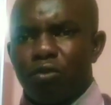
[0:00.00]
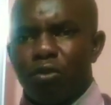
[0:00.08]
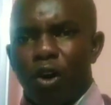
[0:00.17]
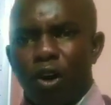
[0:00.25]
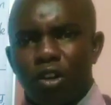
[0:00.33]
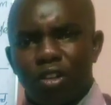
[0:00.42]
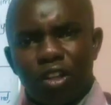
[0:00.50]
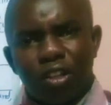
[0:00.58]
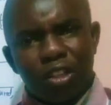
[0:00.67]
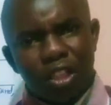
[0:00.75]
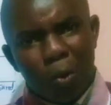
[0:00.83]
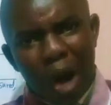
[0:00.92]

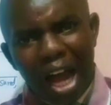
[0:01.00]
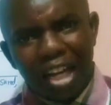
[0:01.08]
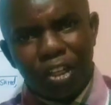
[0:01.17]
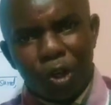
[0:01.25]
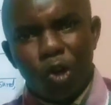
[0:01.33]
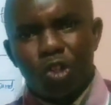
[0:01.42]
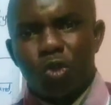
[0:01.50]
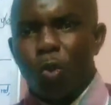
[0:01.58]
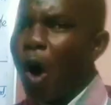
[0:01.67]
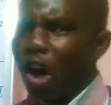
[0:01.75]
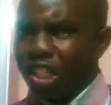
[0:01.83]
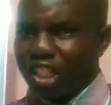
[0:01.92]
for the world knows
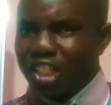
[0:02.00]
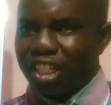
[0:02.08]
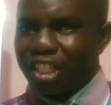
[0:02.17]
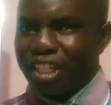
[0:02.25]
what,